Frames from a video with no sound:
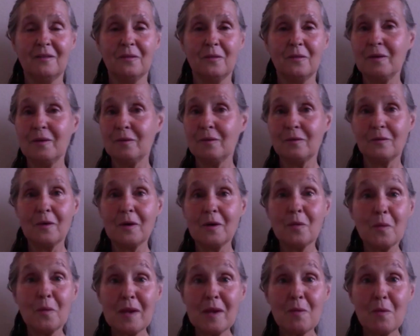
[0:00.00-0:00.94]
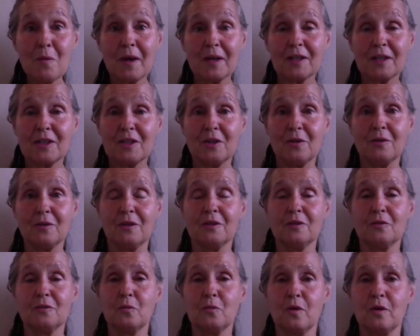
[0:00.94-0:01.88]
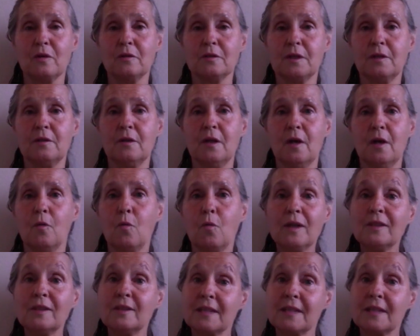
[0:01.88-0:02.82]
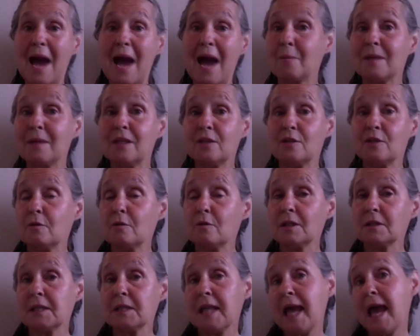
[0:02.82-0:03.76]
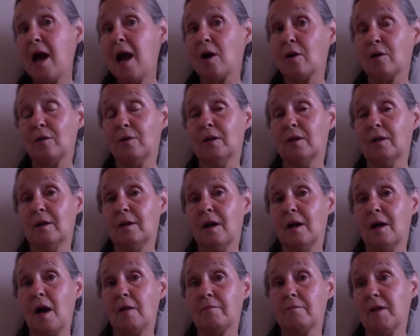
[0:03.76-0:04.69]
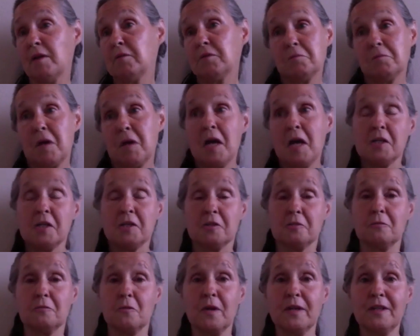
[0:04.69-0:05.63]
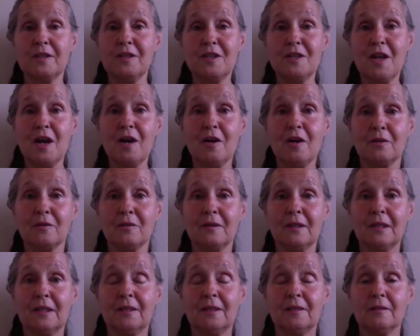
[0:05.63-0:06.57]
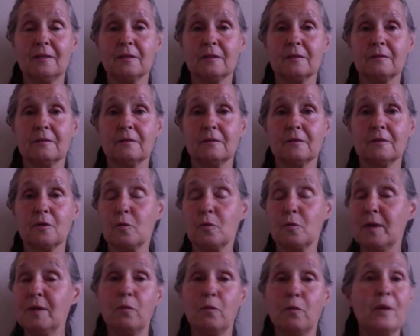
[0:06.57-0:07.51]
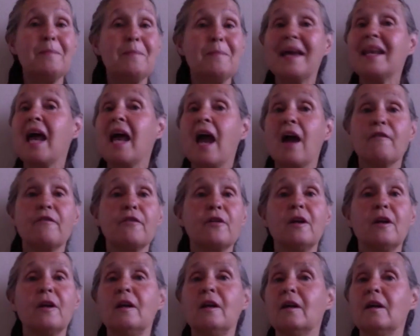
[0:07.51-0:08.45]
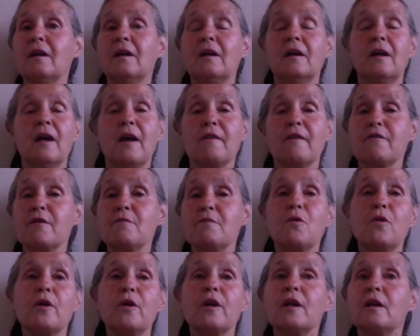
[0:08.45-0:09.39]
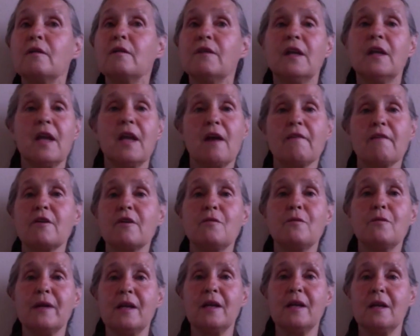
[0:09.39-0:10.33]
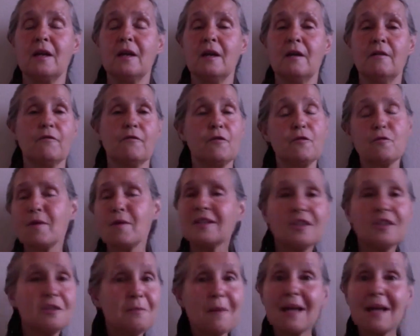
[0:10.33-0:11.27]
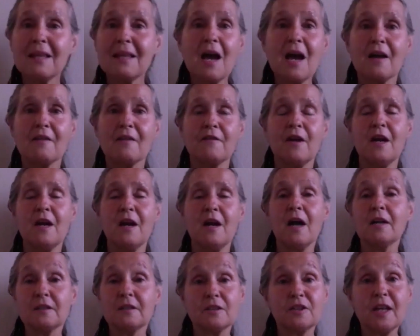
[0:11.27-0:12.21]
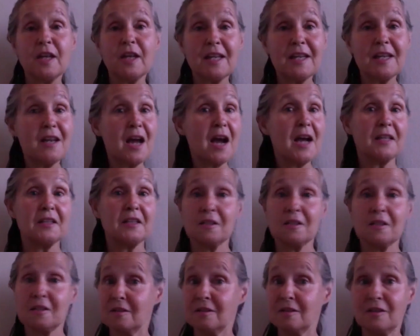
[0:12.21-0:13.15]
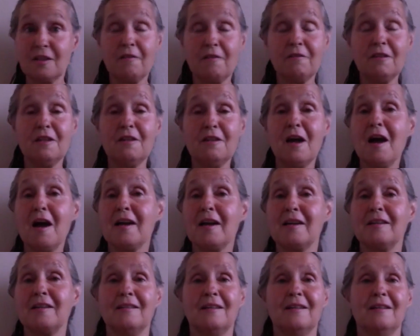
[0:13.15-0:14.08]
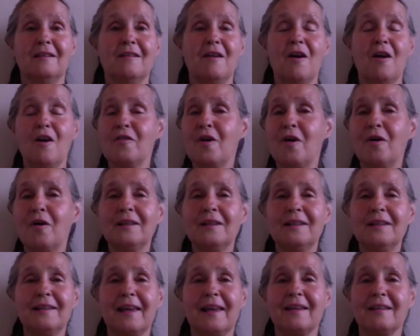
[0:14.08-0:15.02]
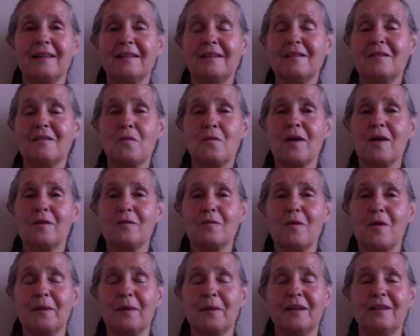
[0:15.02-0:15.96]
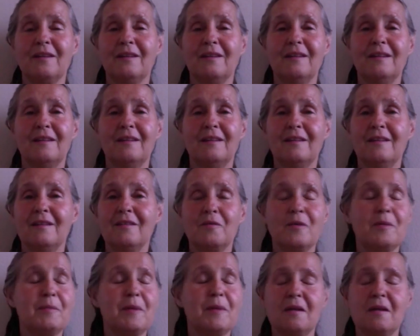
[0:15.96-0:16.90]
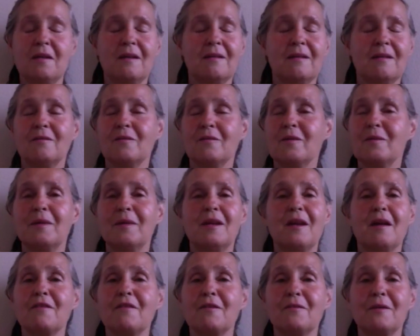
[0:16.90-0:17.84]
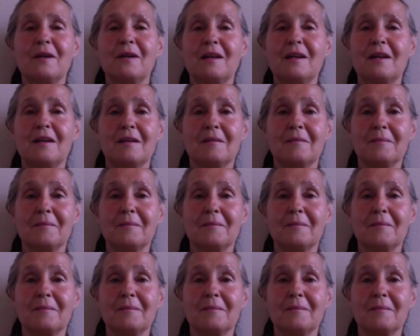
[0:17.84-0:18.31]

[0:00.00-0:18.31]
What do we want to do in this world, and what's happening to us now? That I just wanted to know. So we met every morning and then every week for the rest of my life. Sunday nights, 7 to 9 on the Holy Land, Wild Woman. We meet every week.